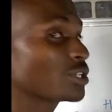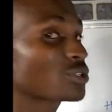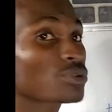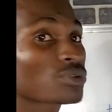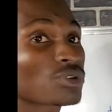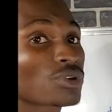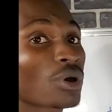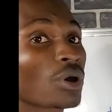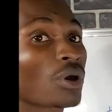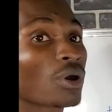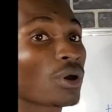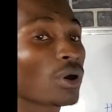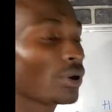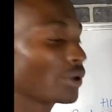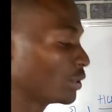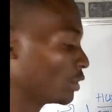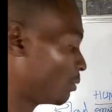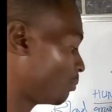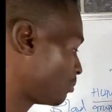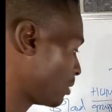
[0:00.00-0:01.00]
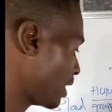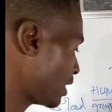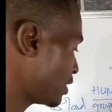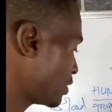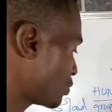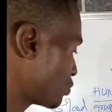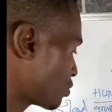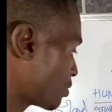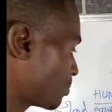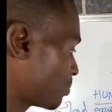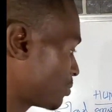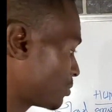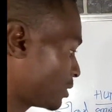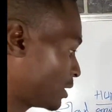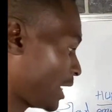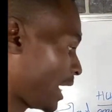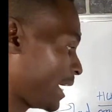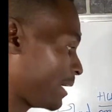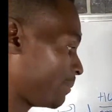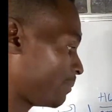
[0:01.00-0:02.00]
You need to know your blood group
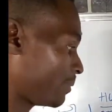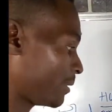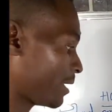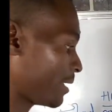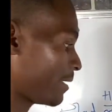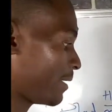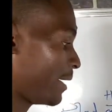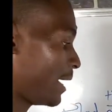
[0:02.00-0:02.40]
type